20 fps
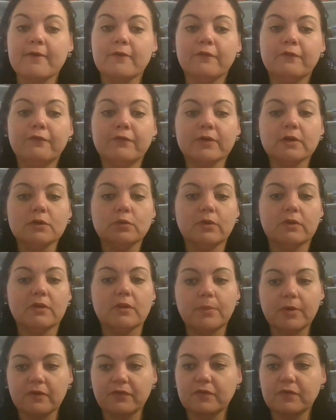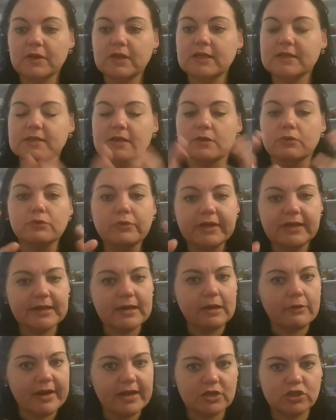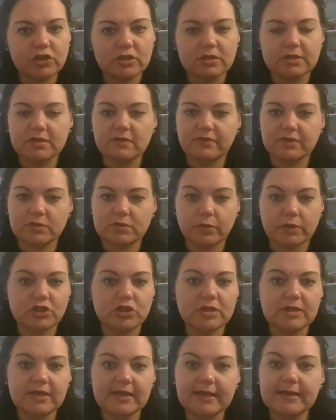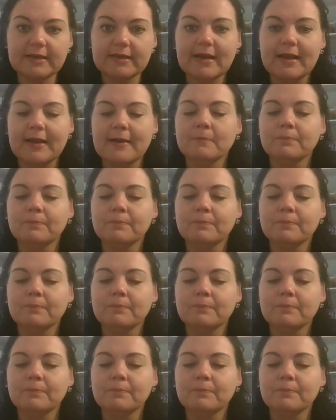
filled with epiphanies and redirections if it's what you need.